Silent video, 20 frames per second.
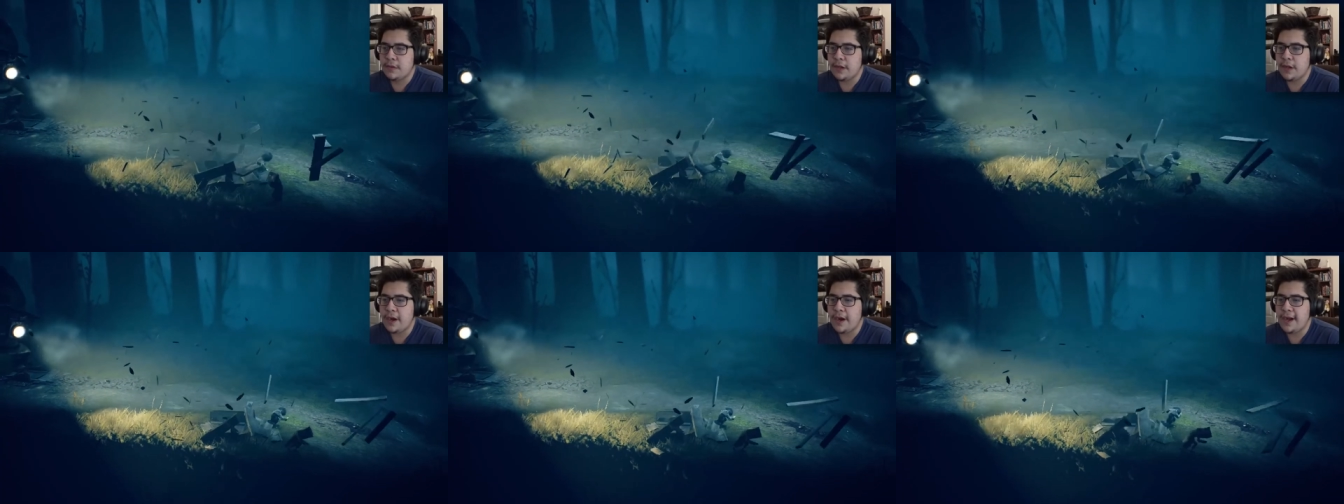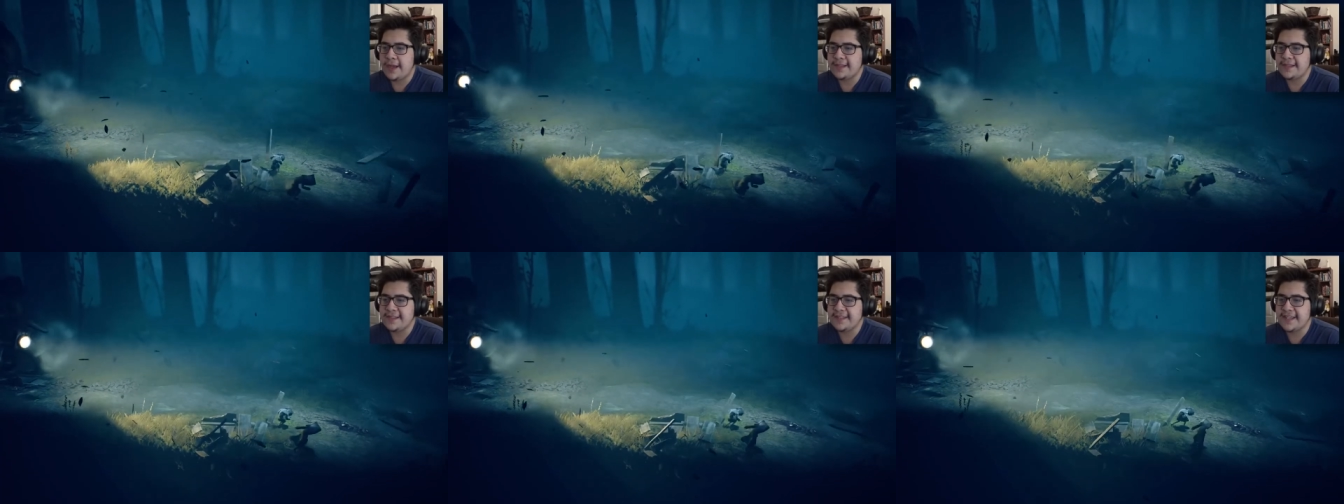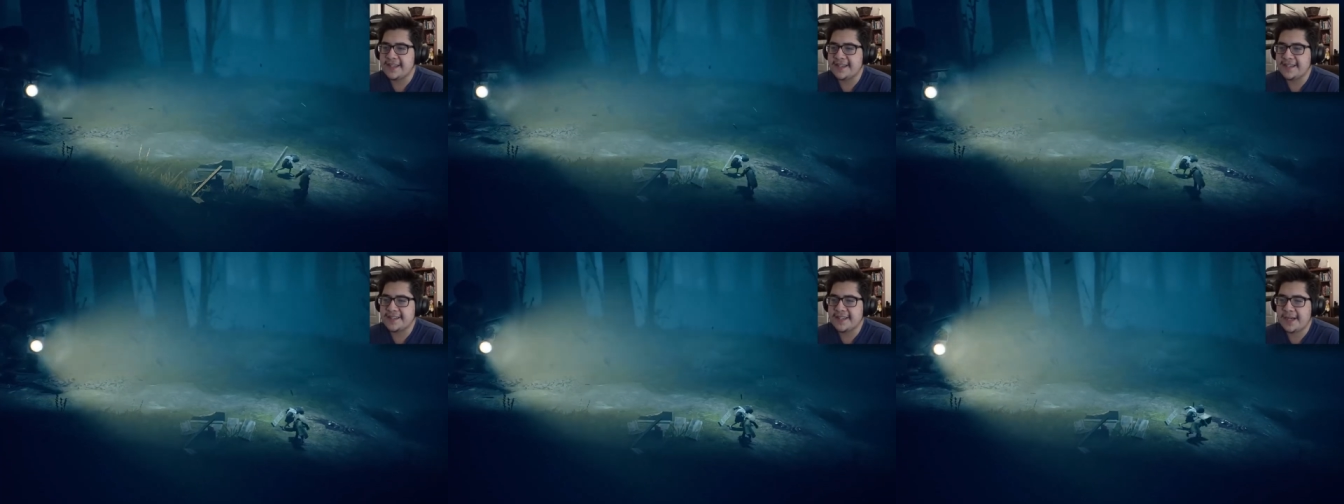Alright,
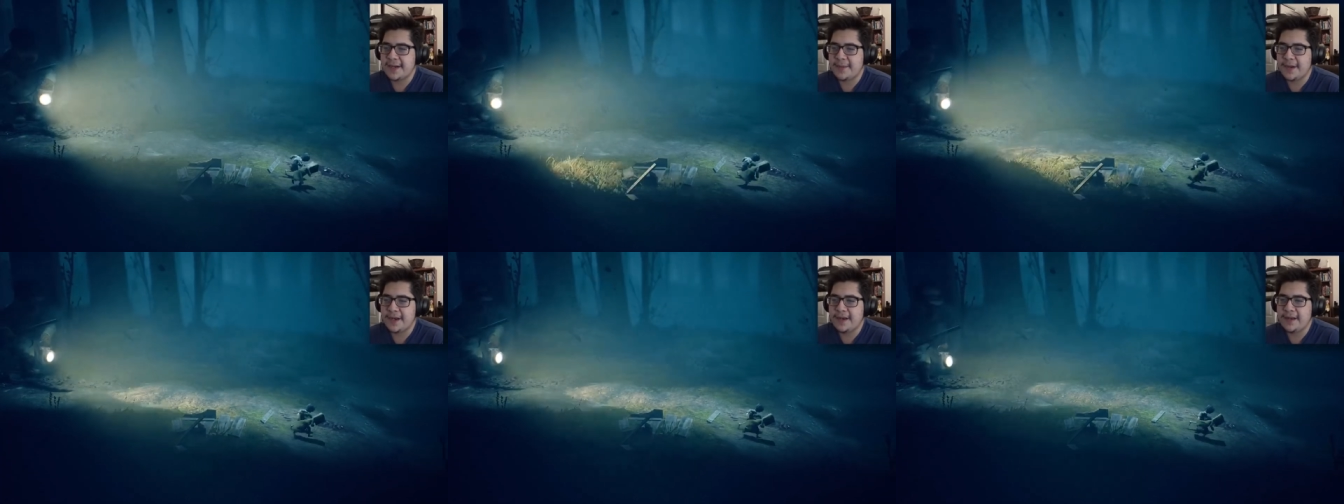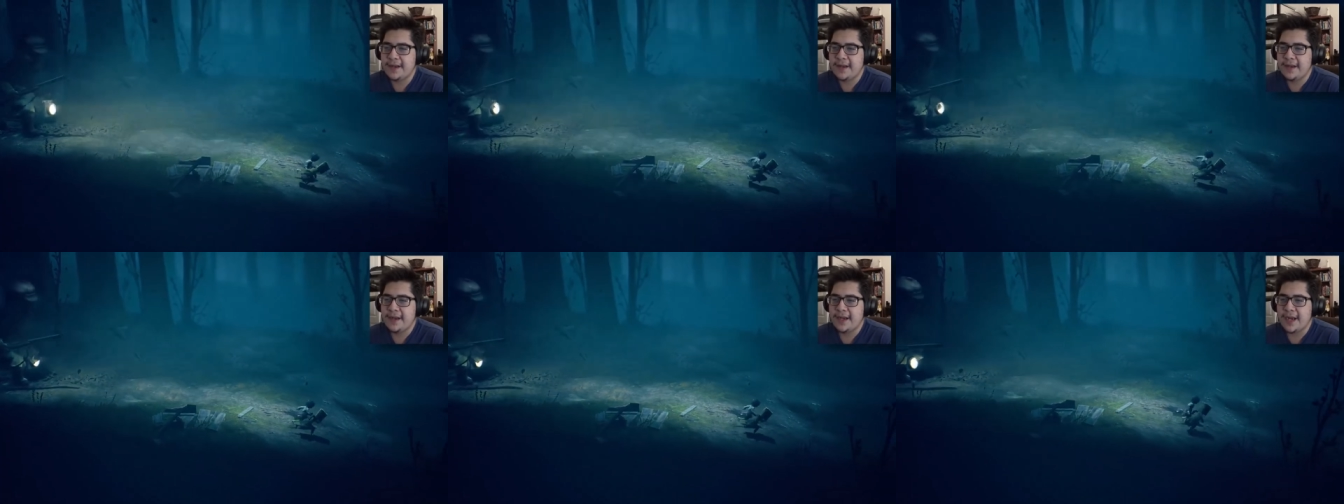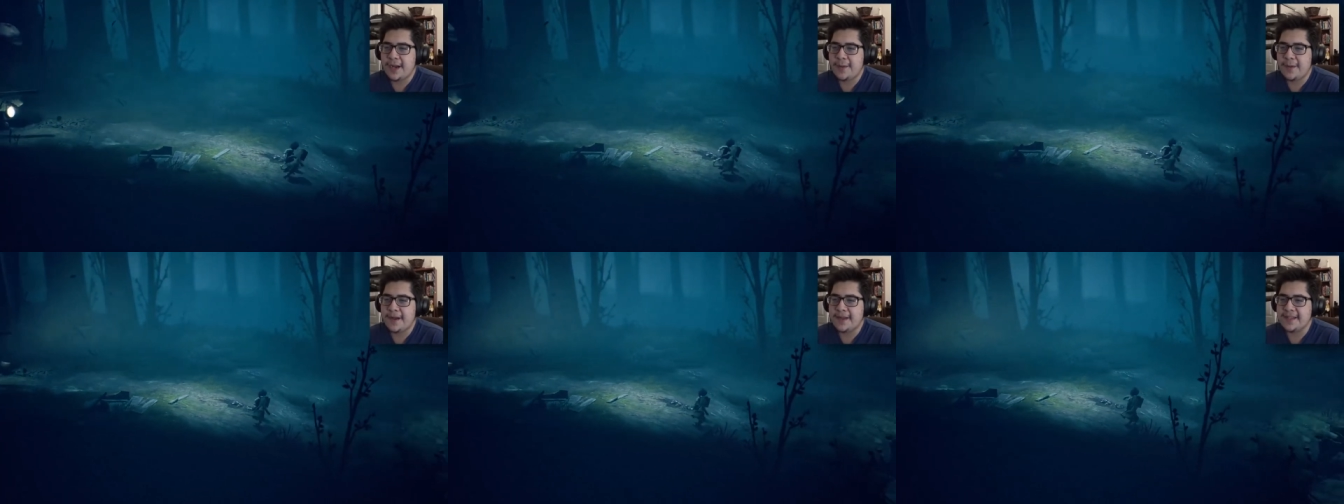6, come on.
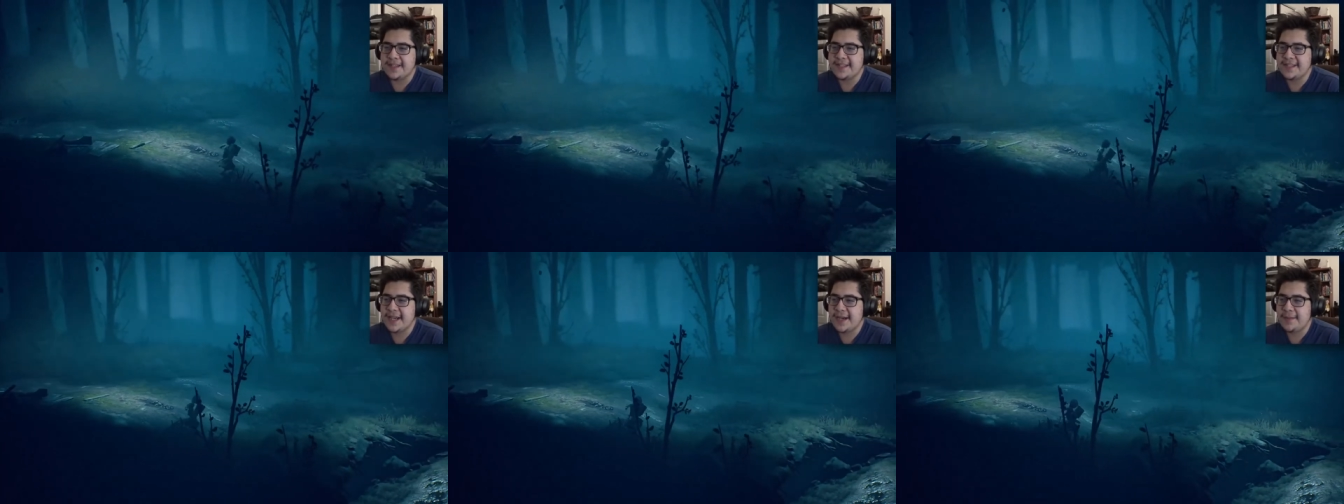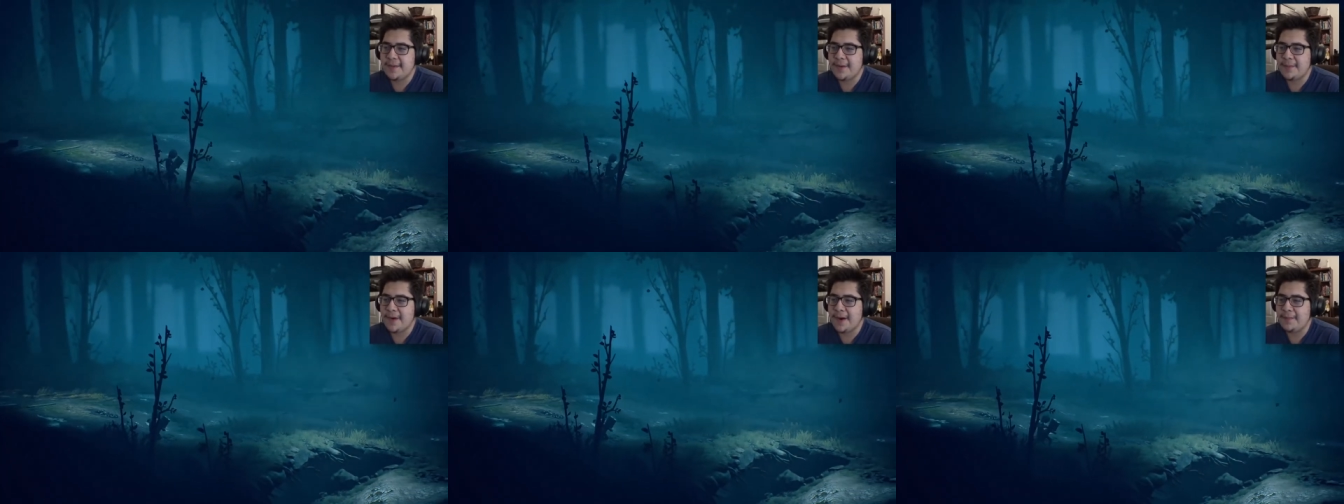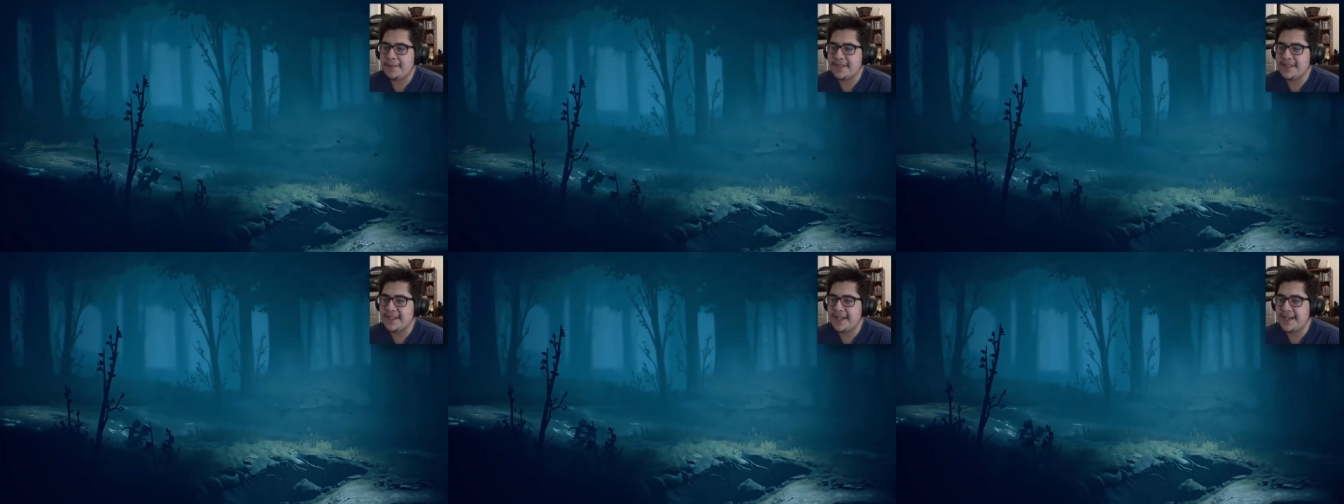Come on, this time I'm
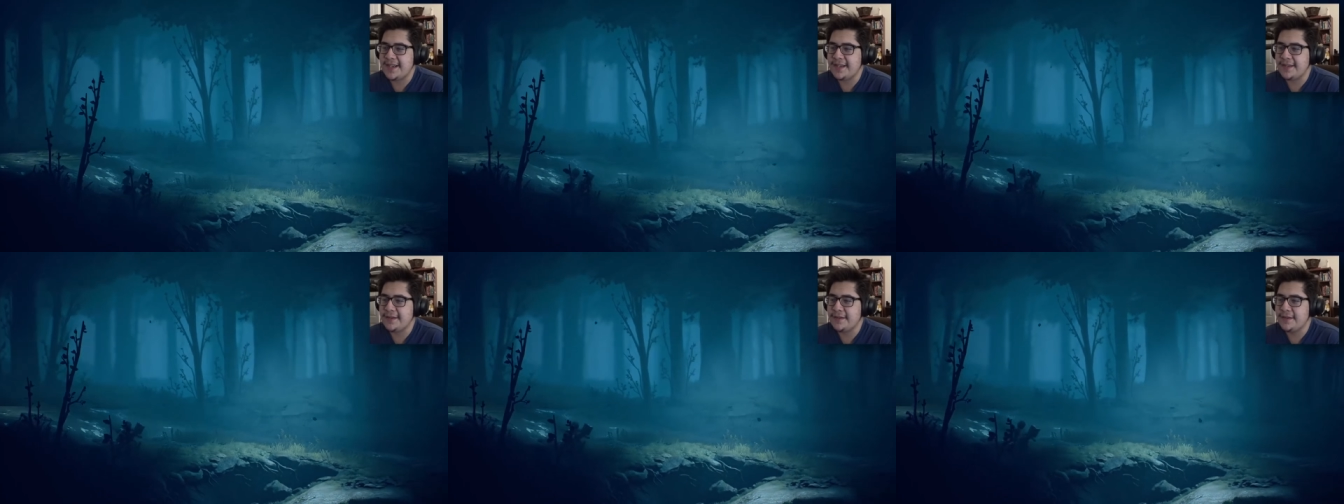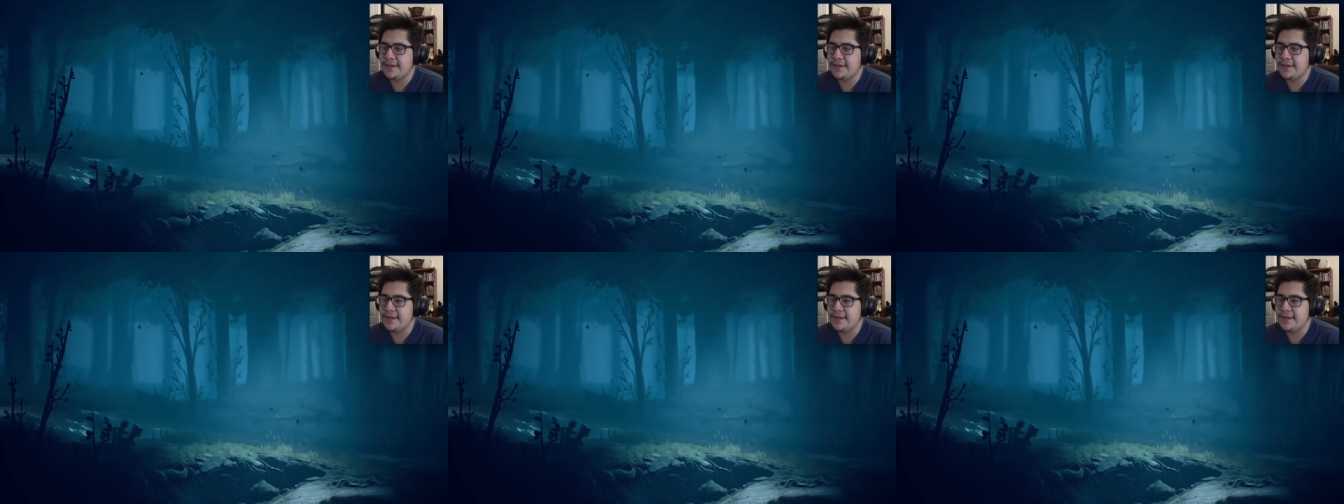right beside you.